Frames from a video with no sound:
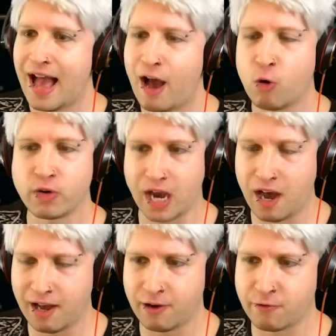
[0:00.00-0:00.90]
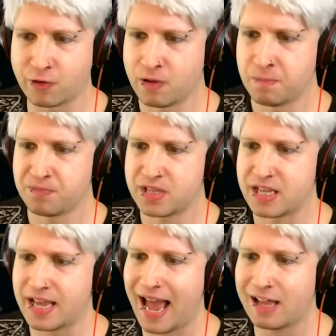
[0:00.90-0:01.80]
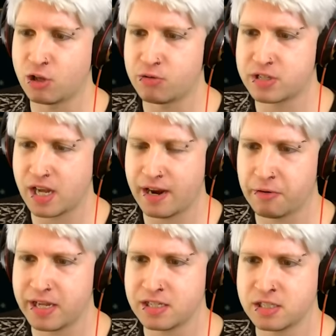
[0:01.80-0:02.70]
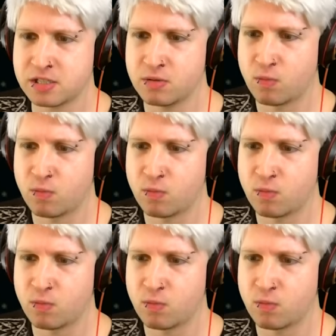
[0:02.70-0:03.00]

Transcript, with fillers: out of the hallowed areas.